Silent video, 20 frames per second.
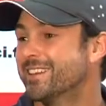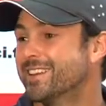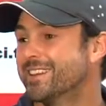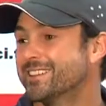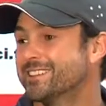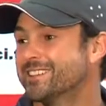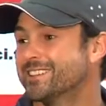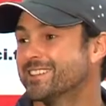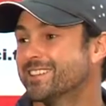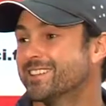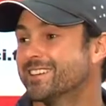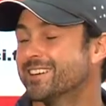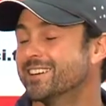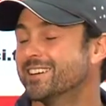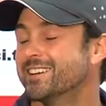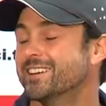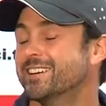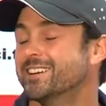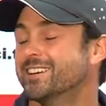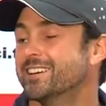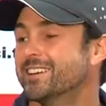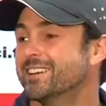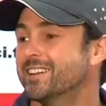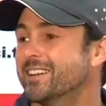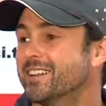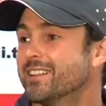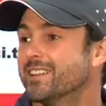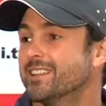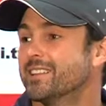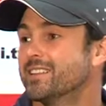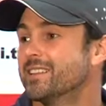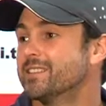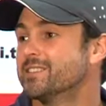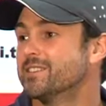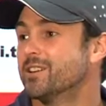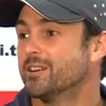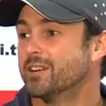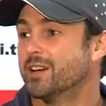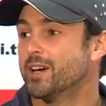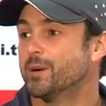There's
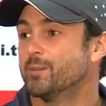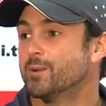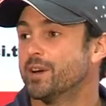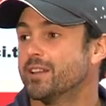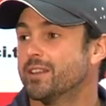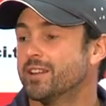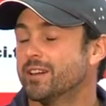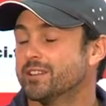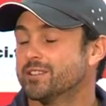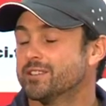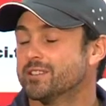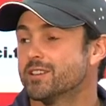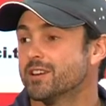no doubt about that.